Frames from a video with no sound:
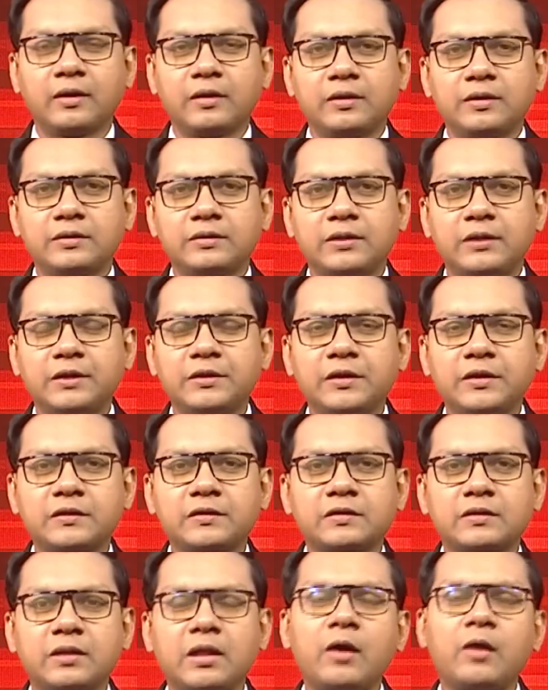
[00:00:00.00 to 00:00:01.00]

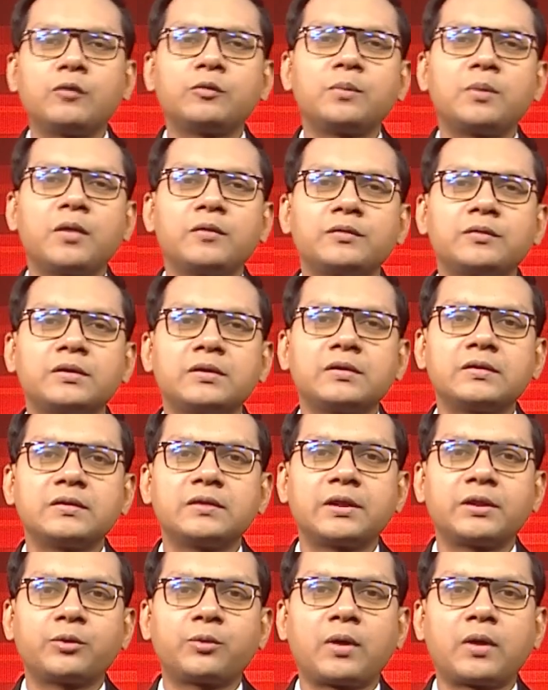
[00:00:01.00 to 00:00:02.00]
Sajek's Cloud Mountains
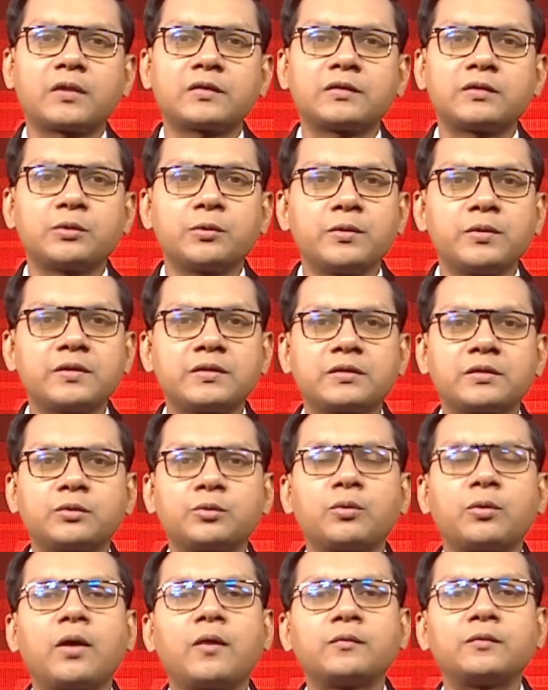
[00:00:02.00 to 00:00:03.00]
attracts tourists
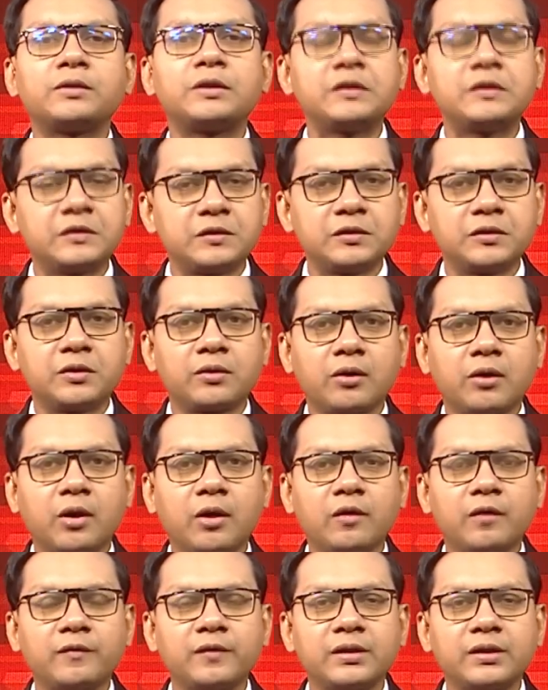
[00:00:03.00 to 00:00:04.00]
throughout this year.
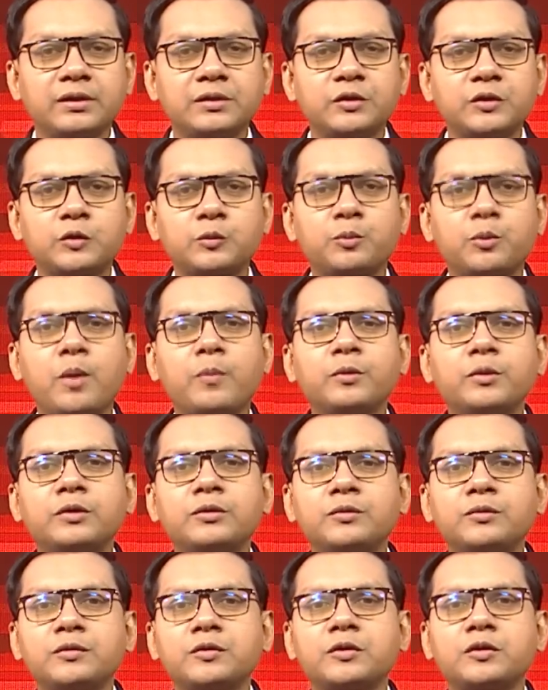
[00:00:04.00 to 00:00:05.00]
However, this popular
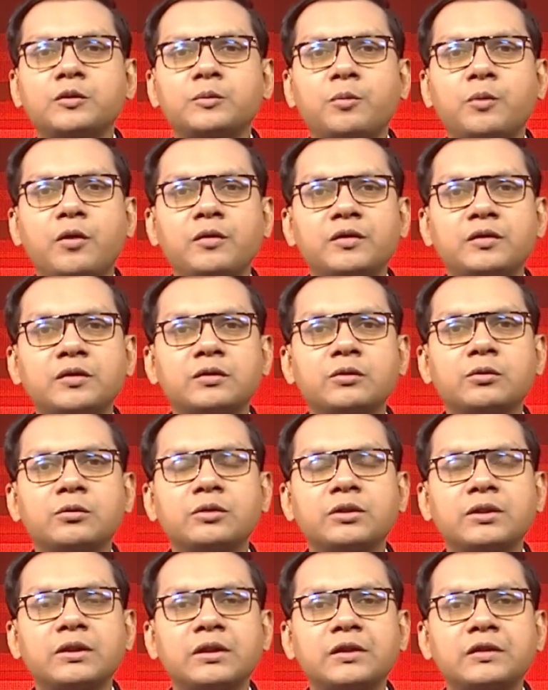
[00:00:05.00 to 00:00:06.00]
tourist spot is
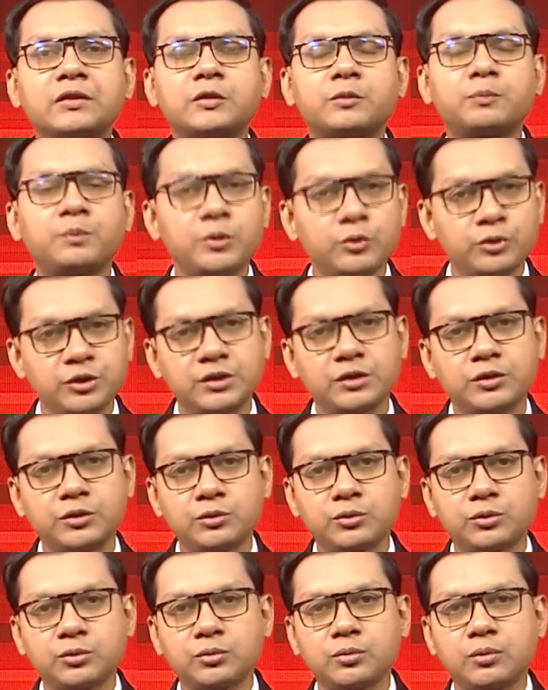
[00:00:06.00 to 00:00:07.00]
losing its beauty due
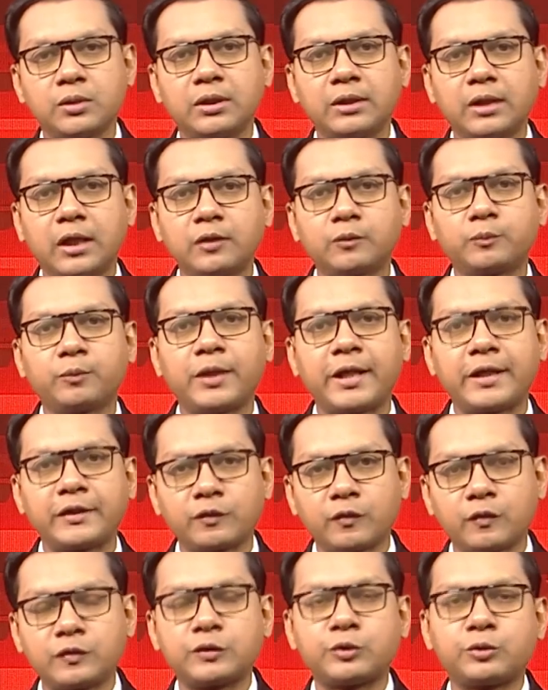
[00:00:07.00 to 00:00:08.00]
to unplanned
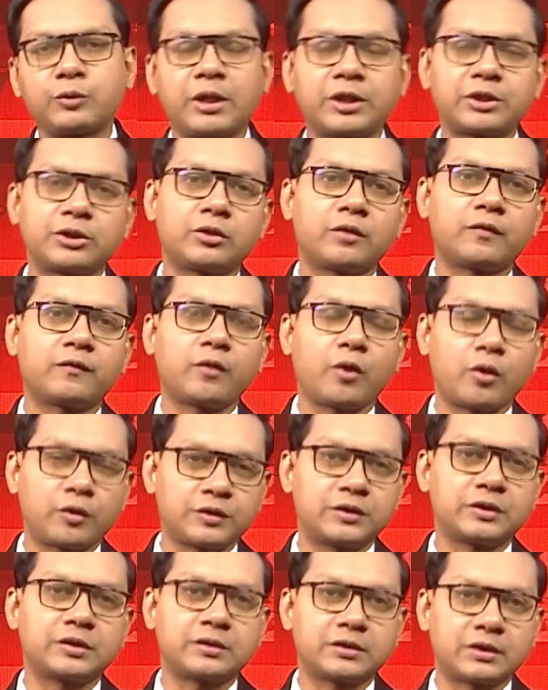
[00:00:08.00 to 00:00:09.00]
construction of
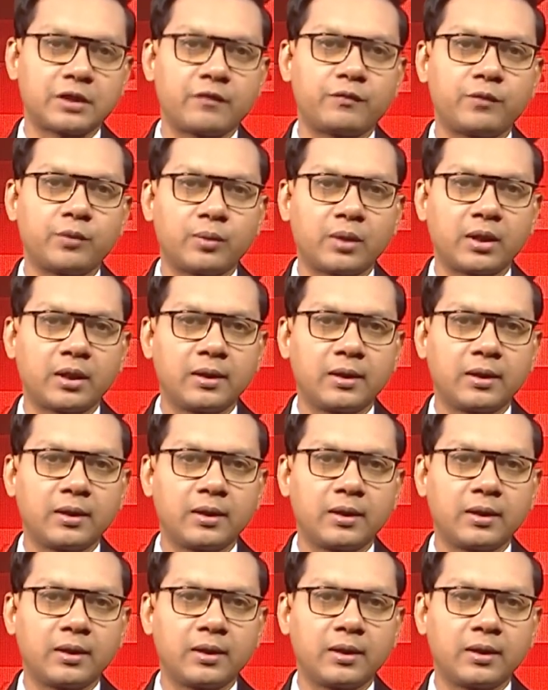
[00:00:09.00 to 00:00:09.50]
cottages everywhere.